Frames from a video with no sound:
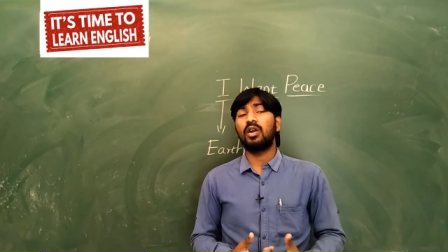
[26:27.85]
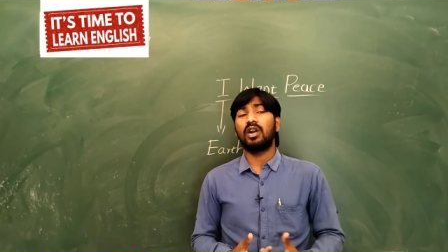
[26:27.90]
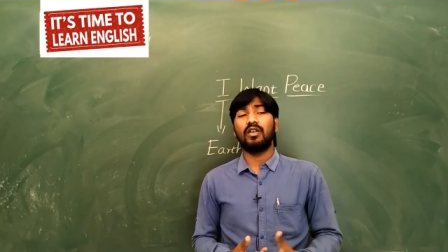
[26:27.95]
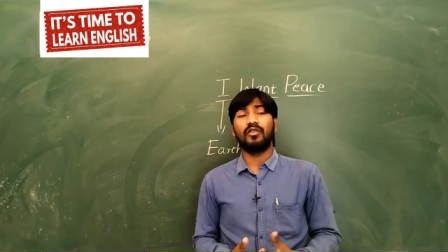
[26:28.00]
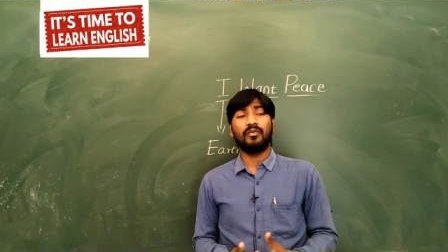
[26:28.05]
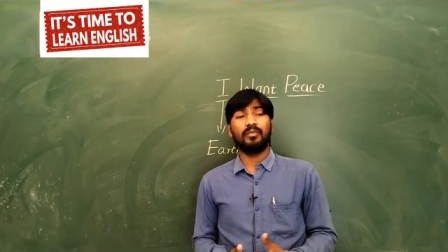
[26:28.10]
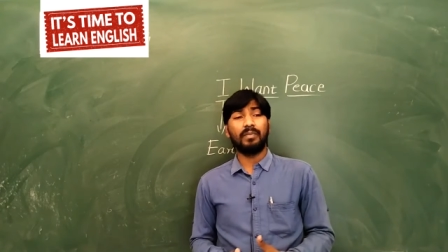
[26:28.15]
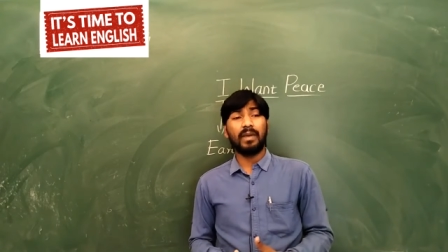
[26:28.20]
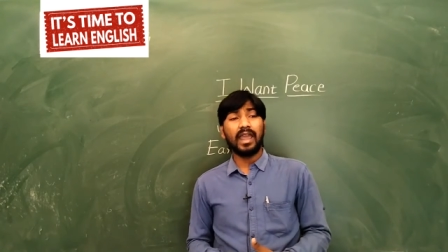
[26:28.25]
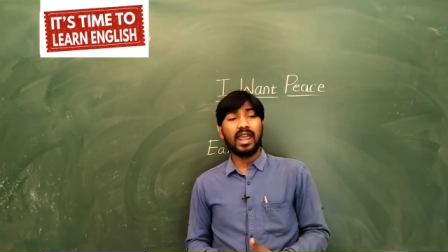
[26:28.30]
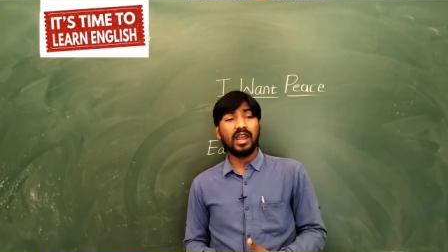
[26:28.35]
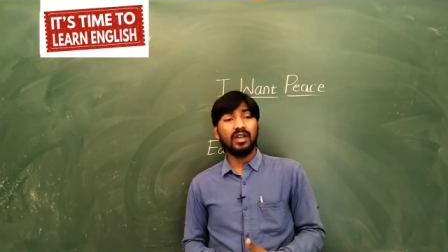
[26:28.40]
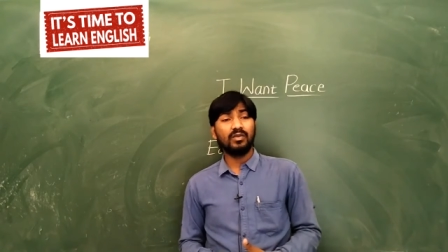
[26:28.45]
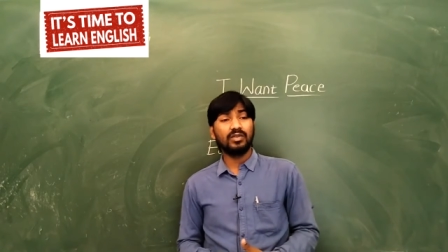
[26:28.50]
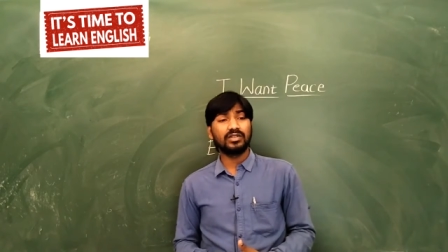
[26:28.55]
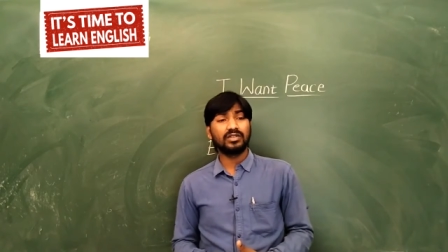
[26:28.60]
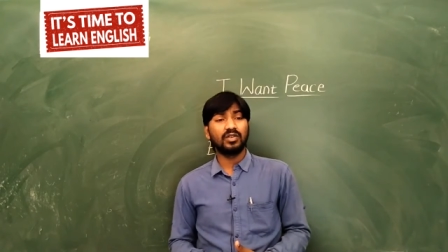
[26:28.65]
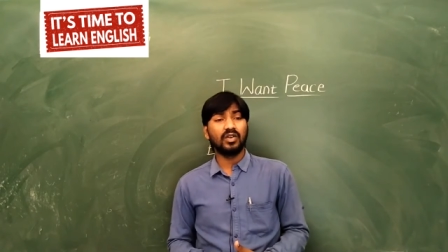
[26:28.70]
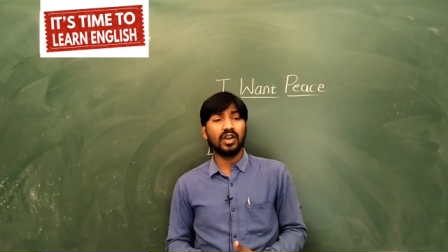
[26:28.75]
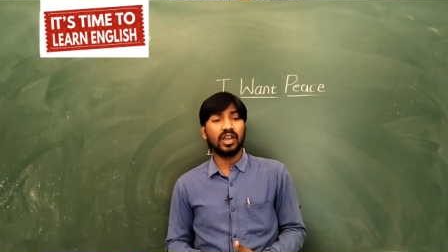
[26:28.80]
A lot of
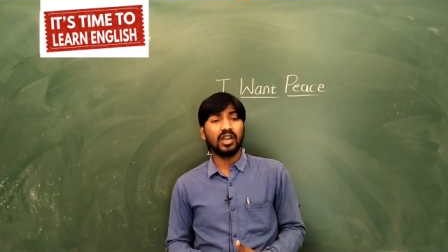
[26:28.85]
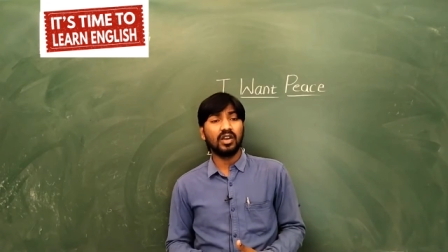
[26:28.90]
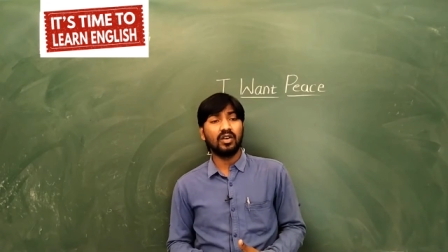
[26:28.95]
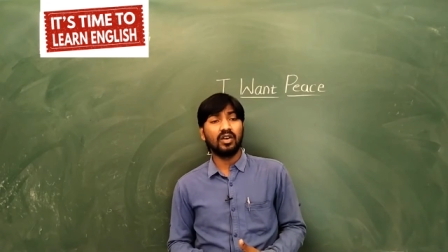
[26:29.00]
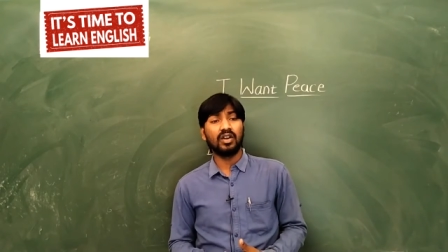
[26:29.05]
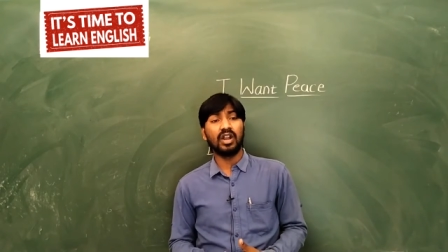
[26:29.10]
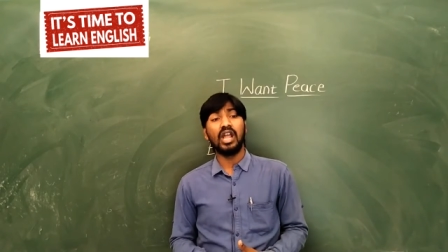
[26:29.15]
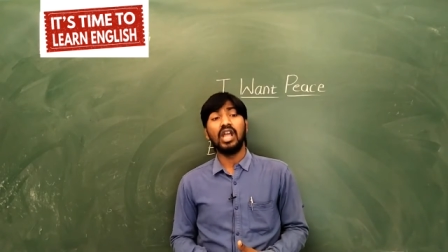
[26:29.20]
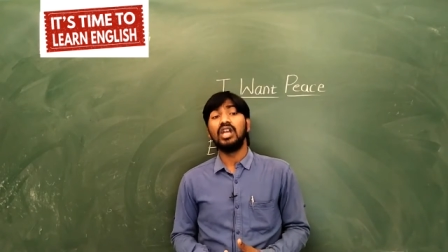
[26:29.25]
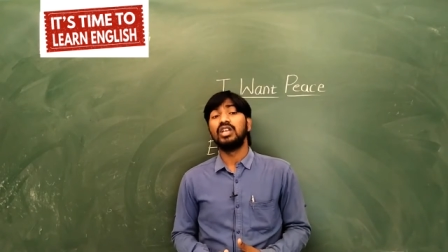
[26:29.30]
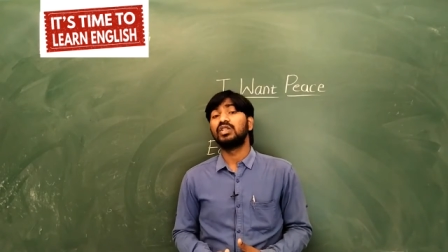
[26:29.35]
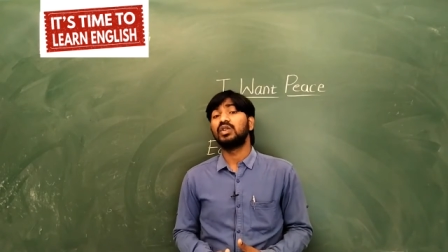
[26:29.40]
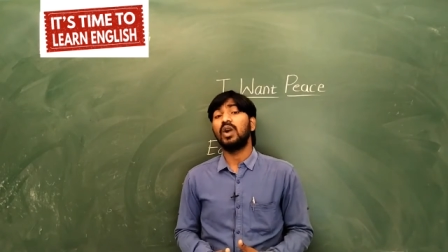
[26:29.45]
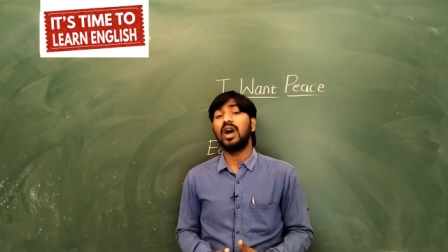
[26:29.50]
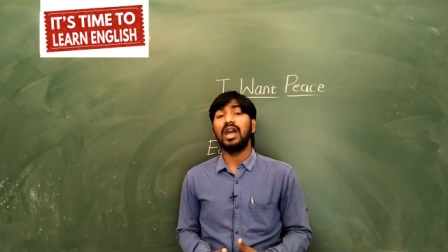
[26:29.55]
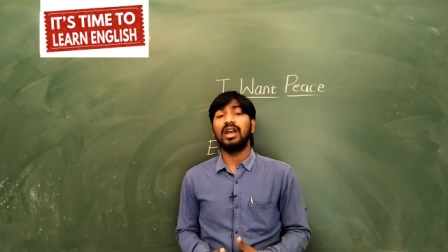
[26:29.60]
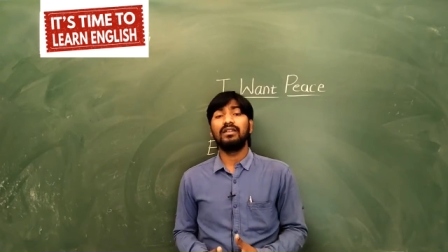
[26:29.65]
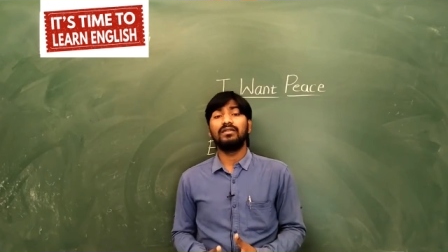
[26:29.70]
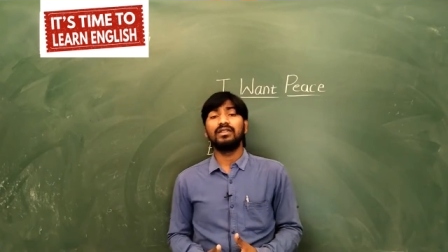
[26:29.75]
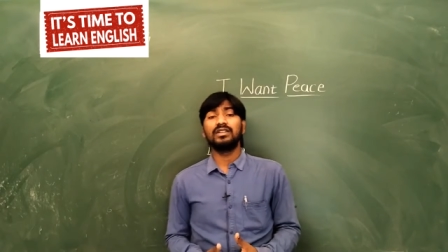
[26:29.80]
pain was going on.
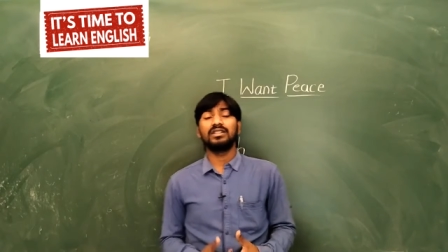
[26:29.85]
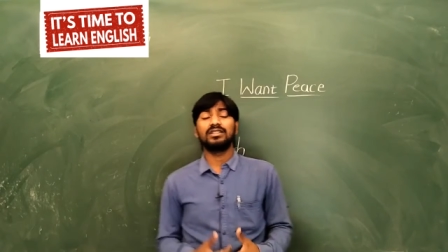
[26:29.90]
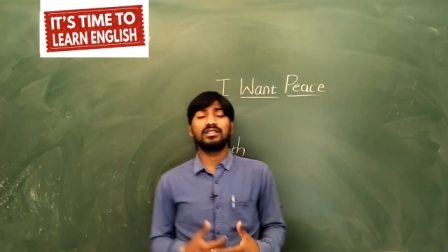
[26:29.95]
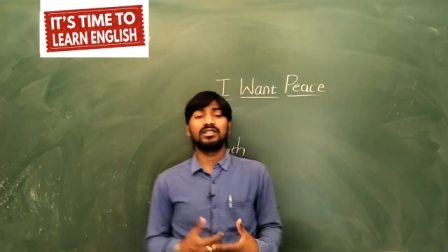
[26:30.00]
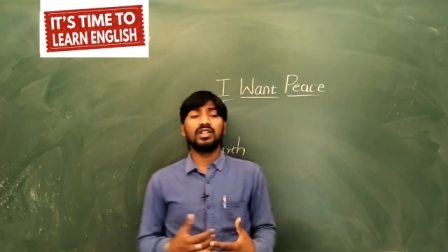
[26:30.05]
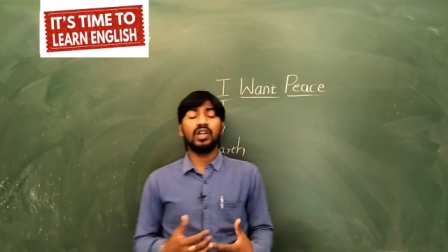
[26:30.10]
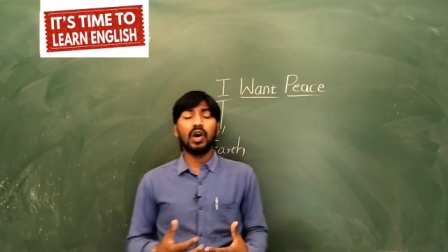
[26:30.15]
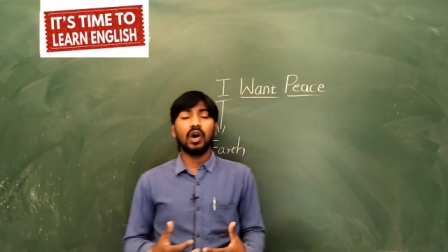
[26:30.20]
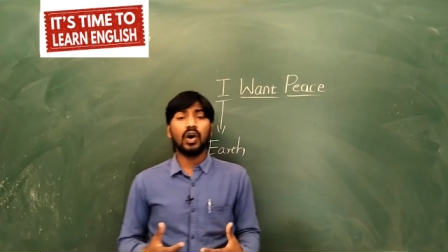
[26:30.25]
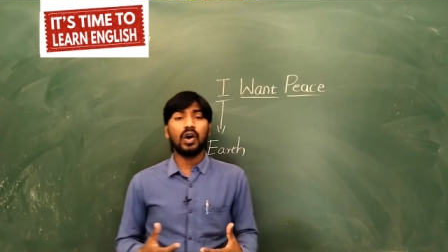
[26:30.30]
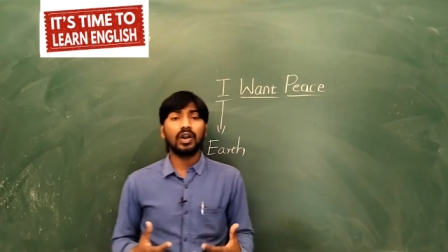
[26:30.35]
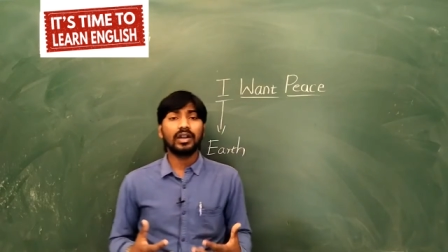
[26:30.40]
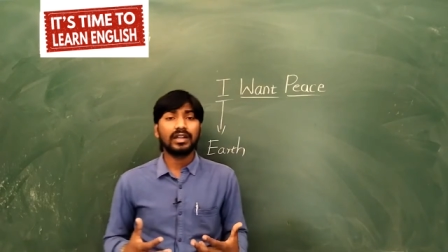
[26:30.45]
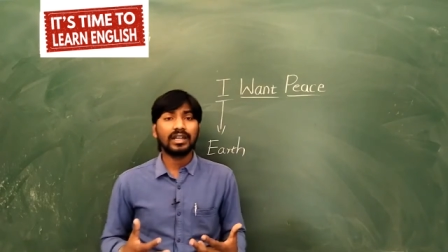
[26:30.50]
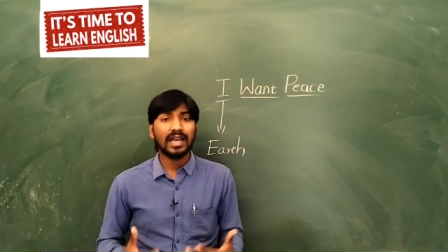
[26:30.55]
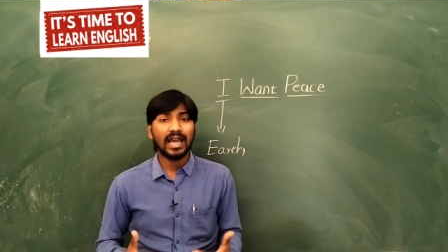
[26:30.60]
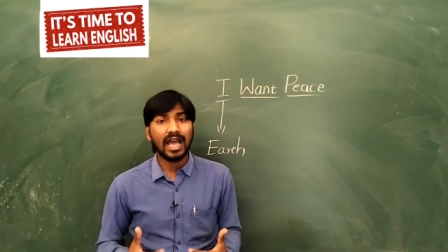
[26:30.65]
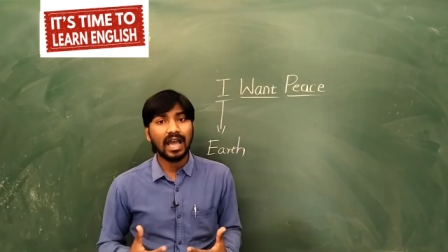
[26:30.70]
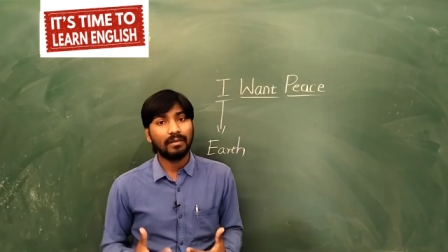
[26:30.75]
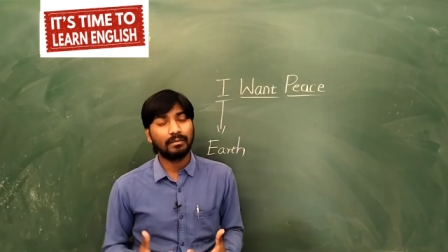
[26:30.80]
So I was
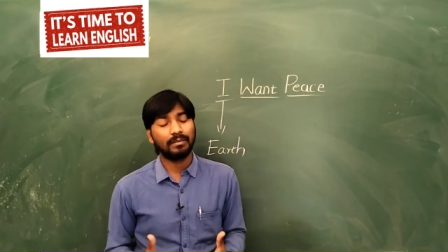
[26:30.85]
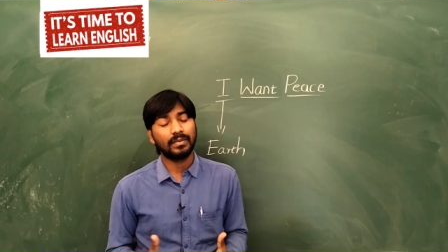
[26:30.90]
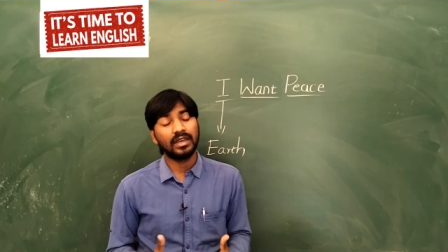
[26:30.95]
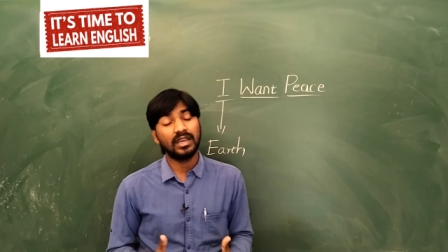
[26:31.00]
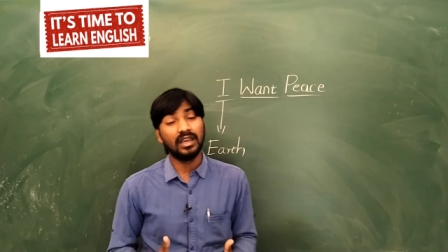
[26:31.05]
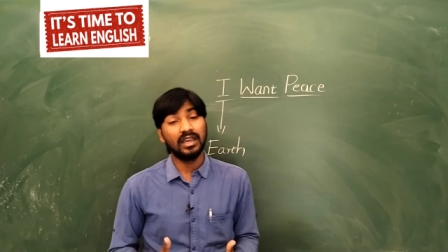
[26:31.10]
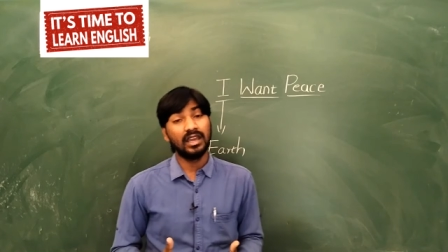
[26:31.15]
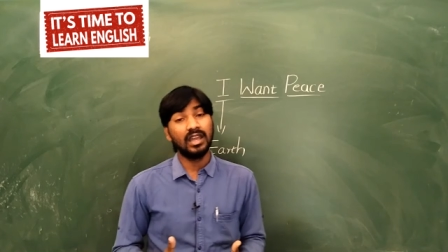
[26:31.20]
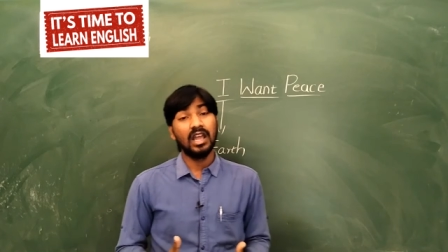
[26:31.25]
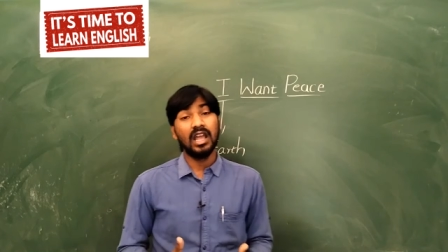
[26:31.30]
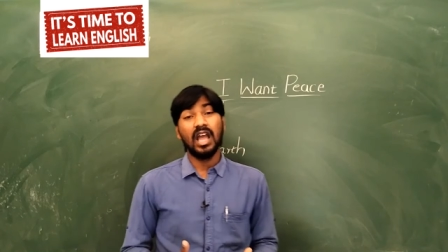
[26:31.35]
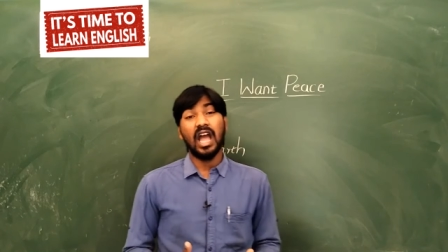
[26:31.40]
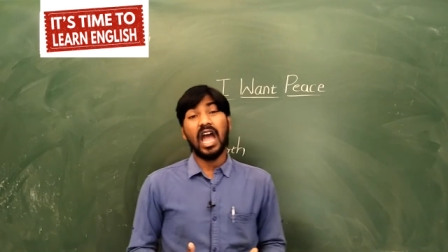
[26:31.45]
not happy.